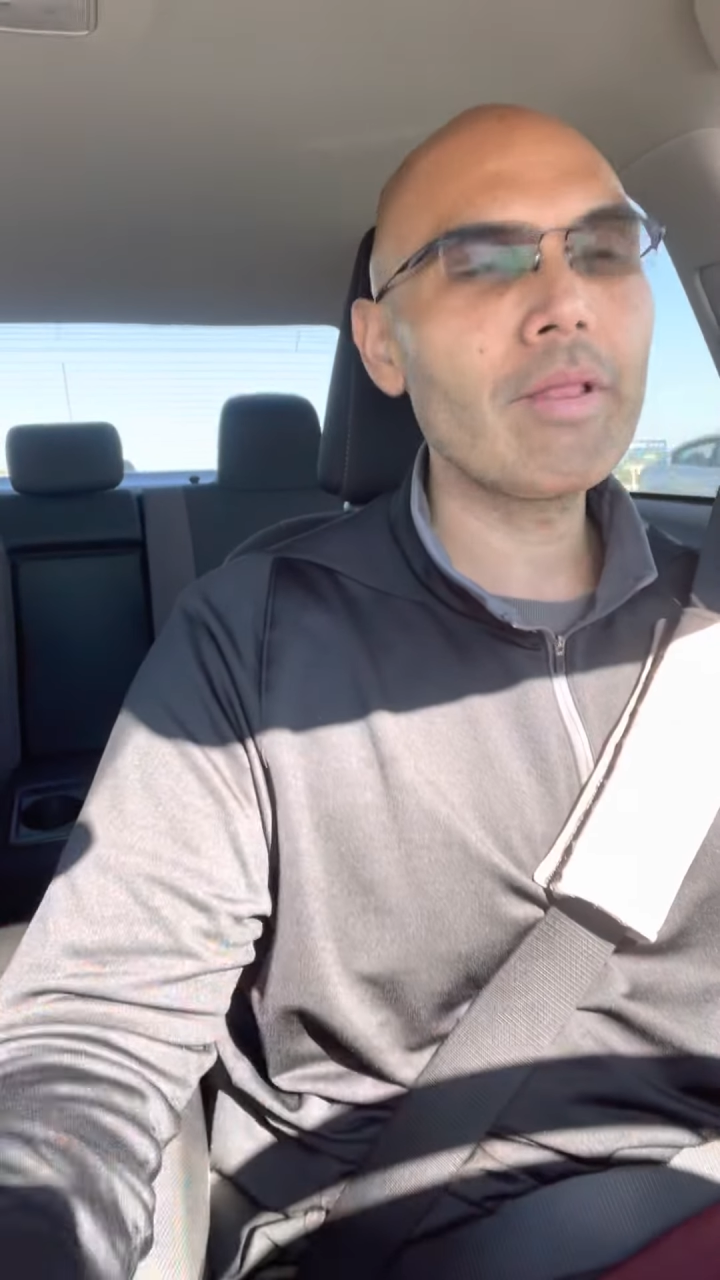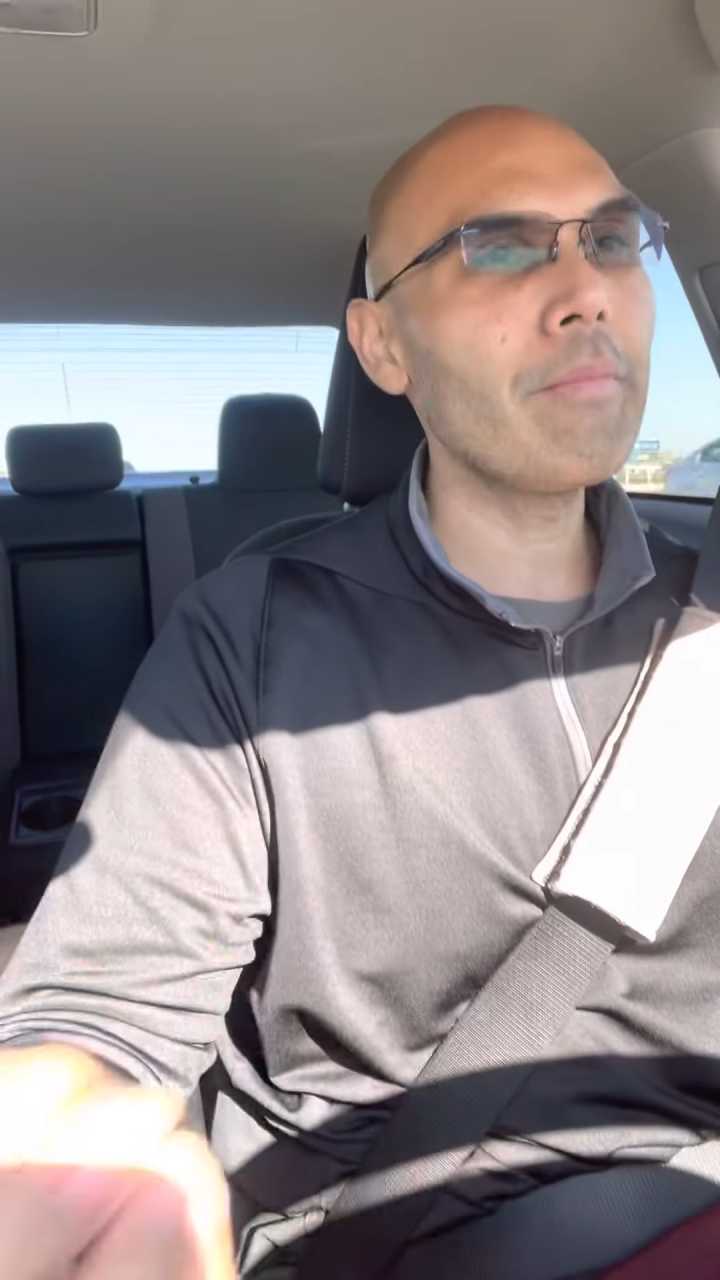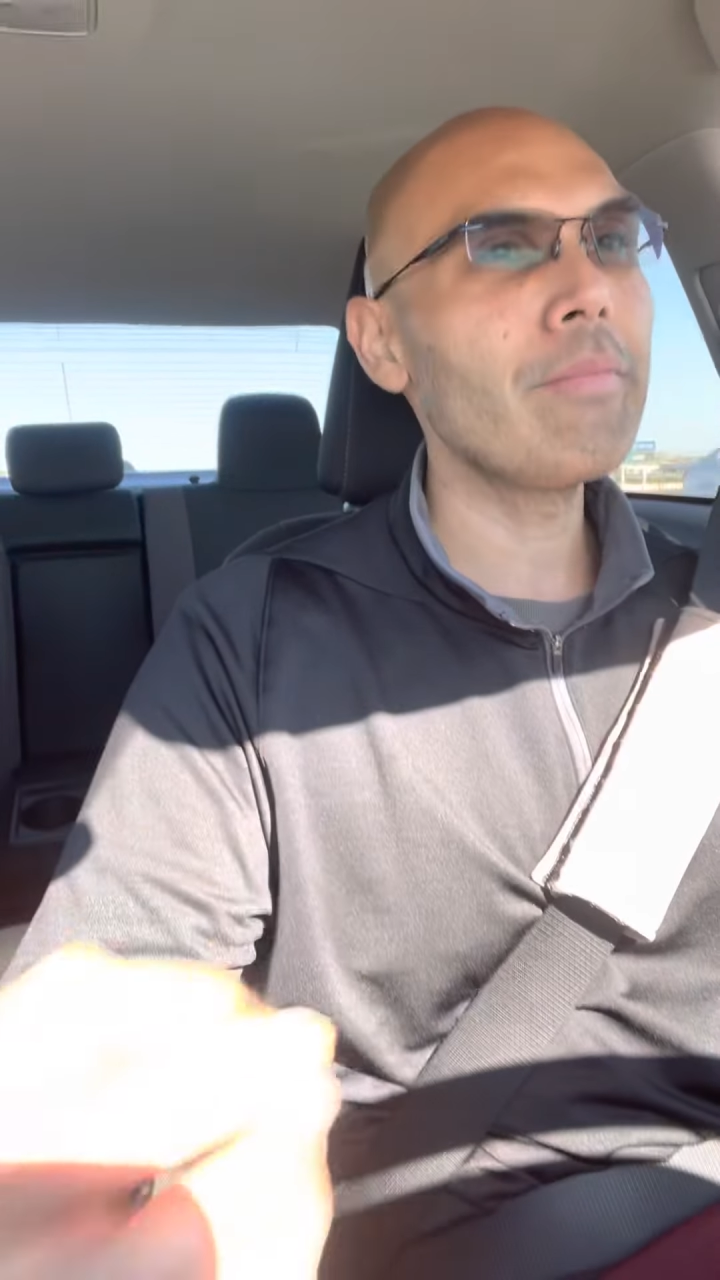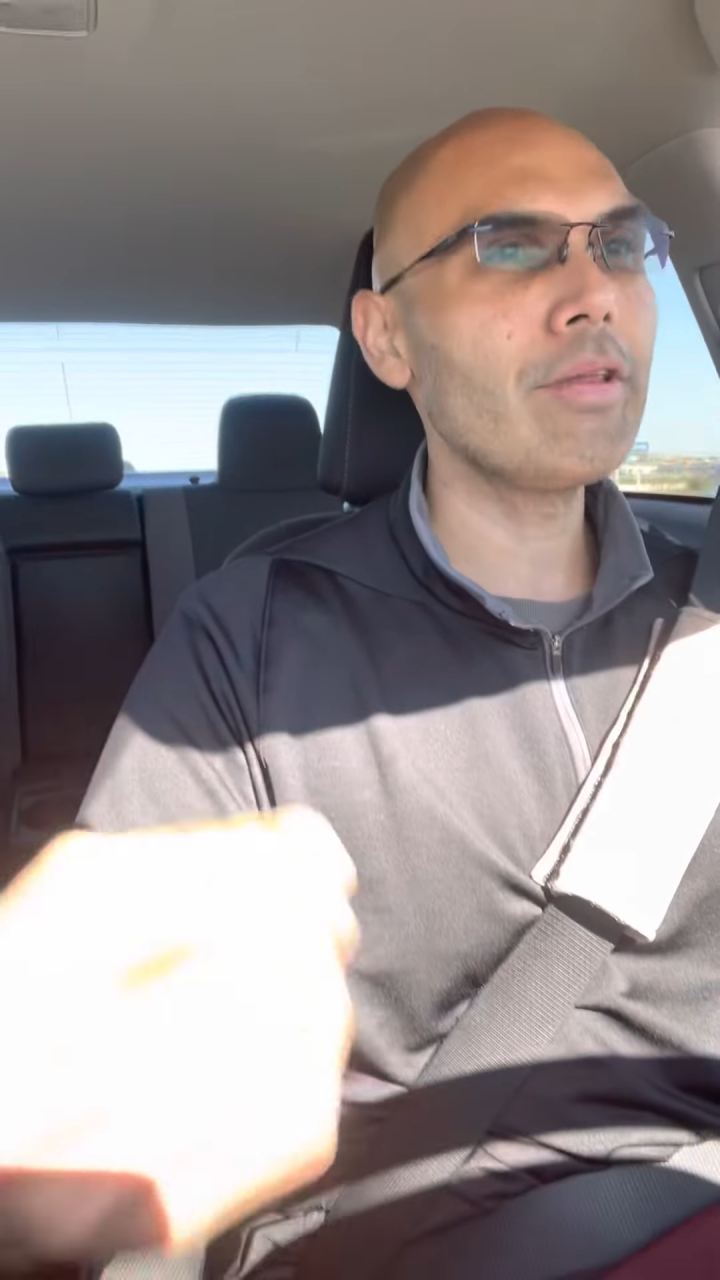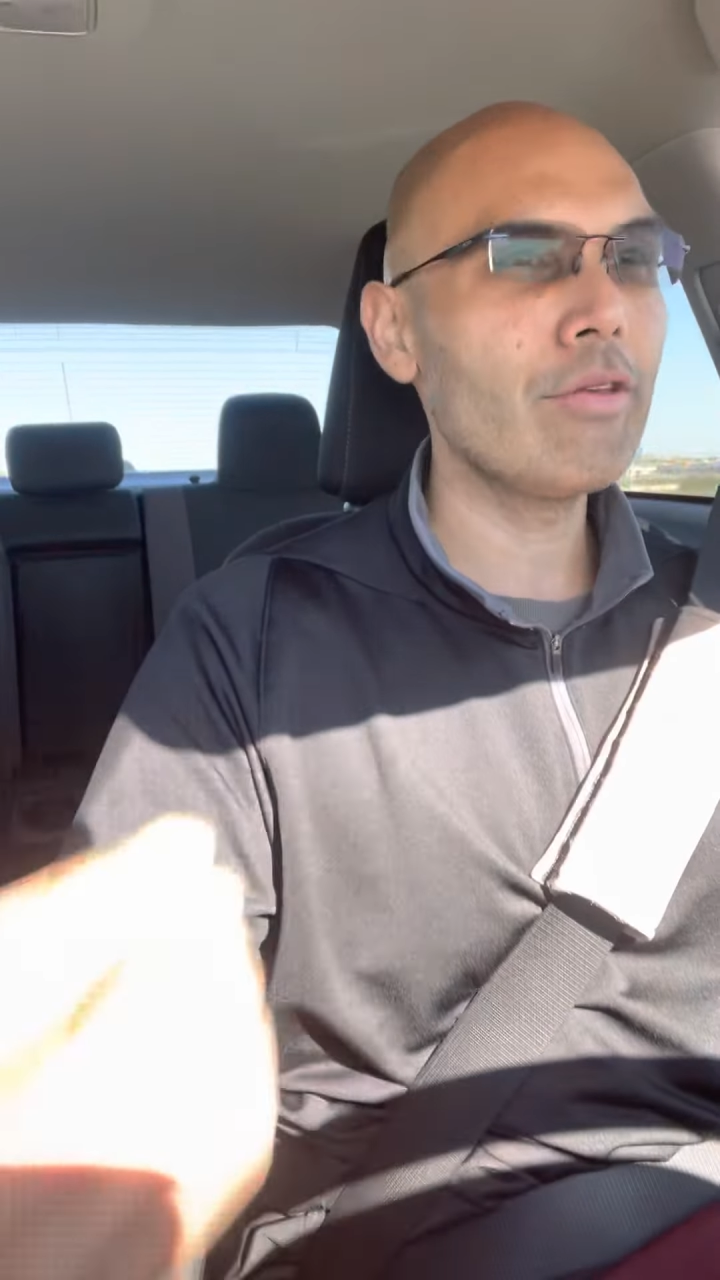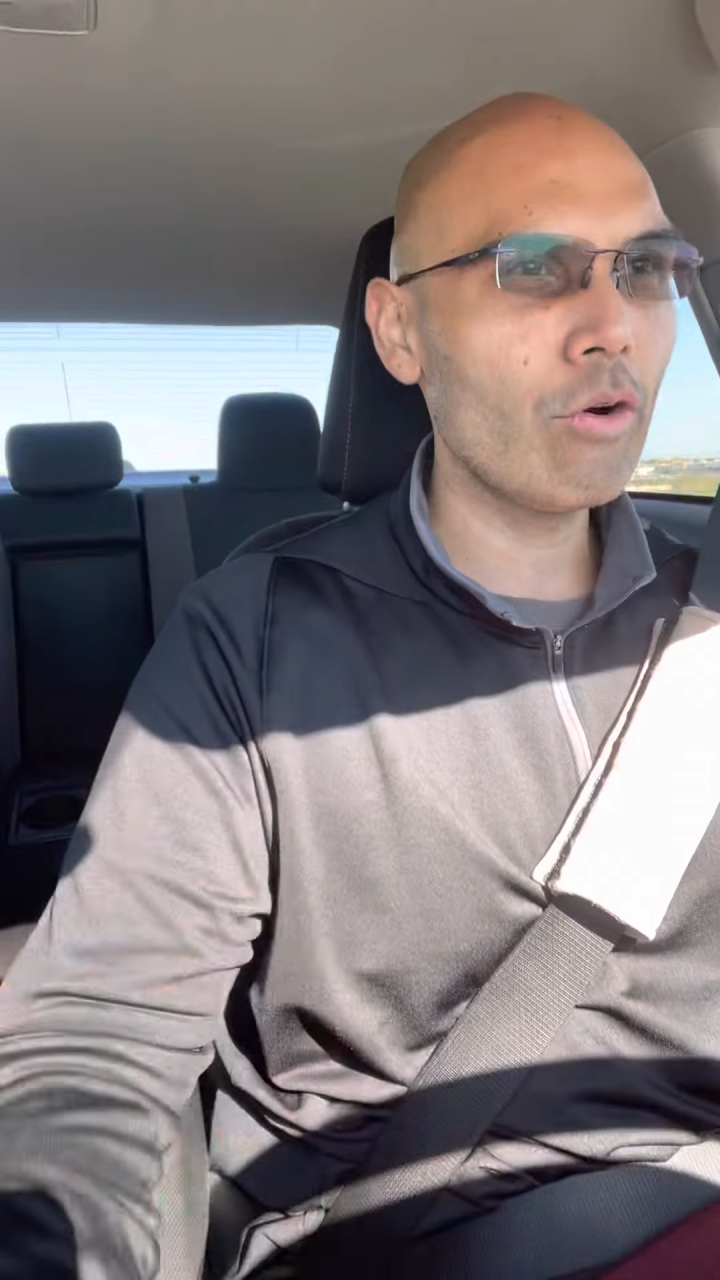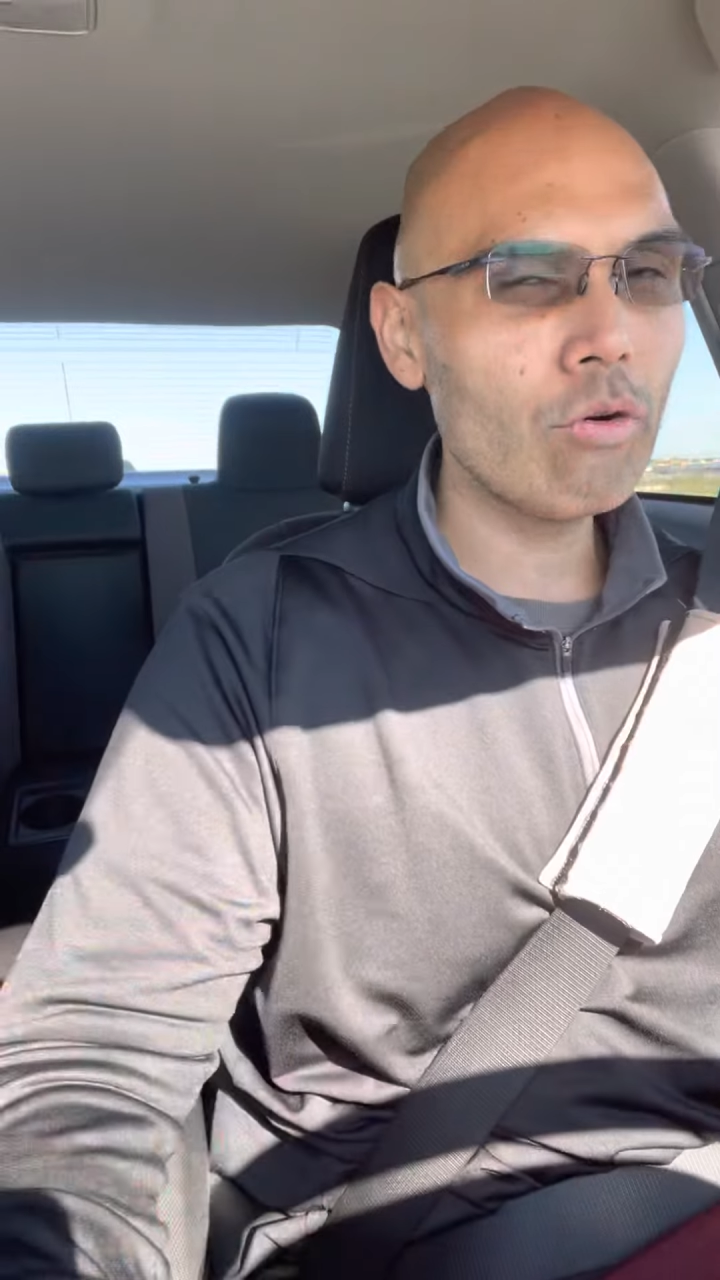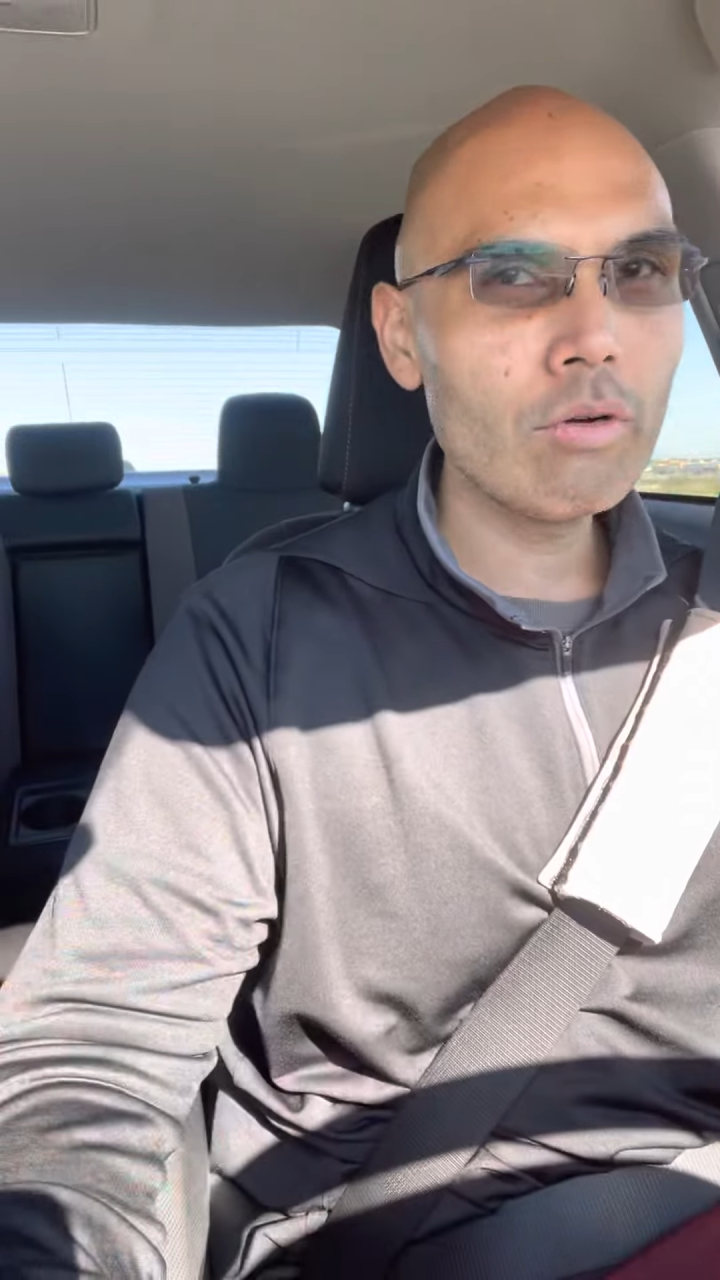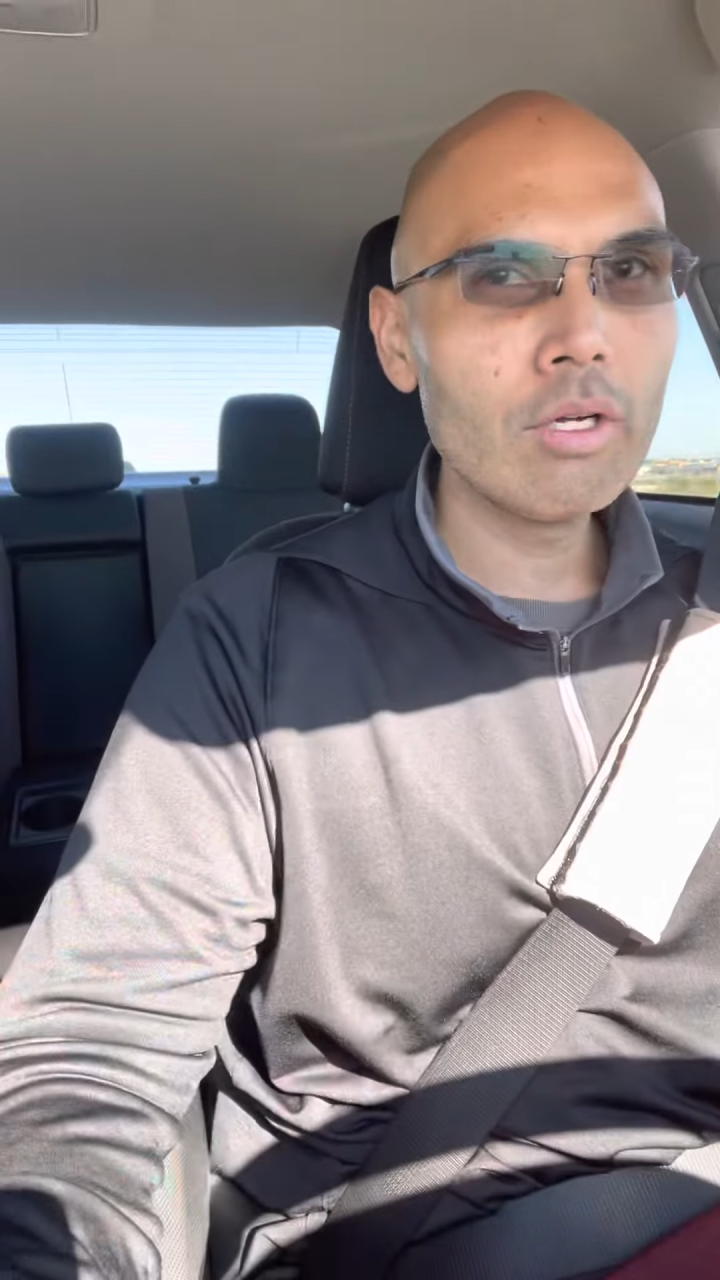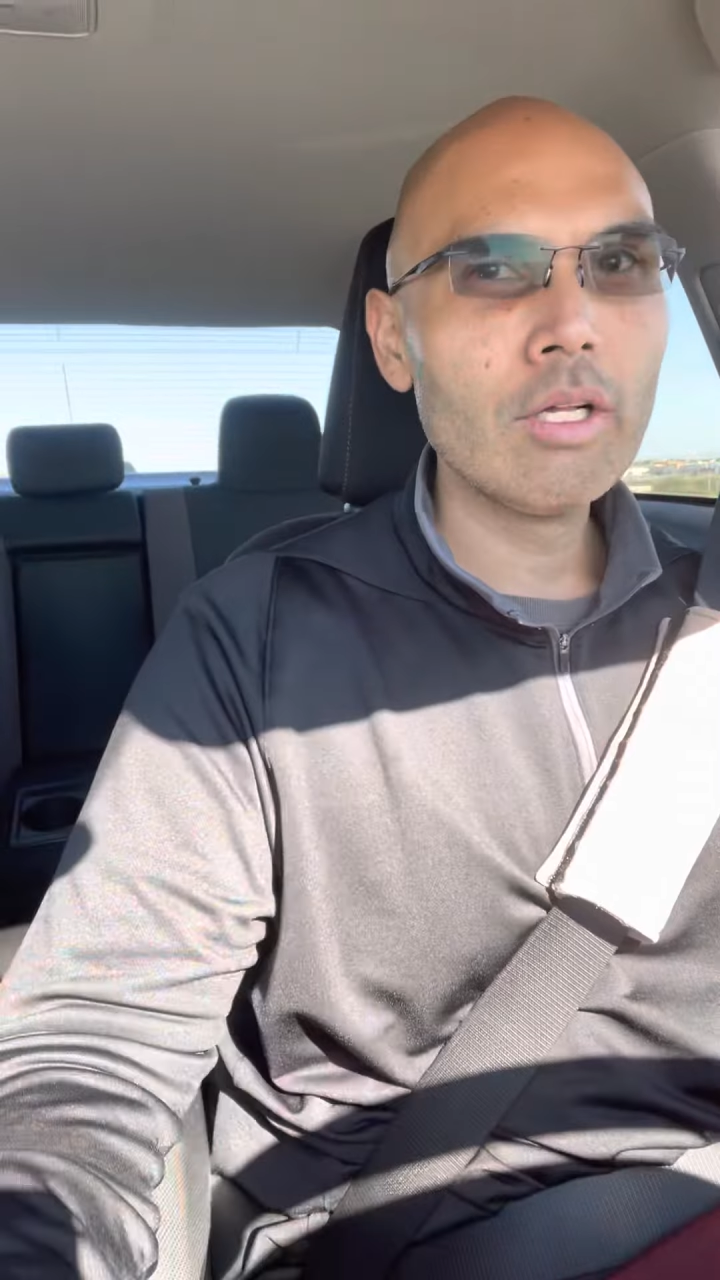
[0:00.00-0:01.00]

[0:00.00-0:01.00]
let me know.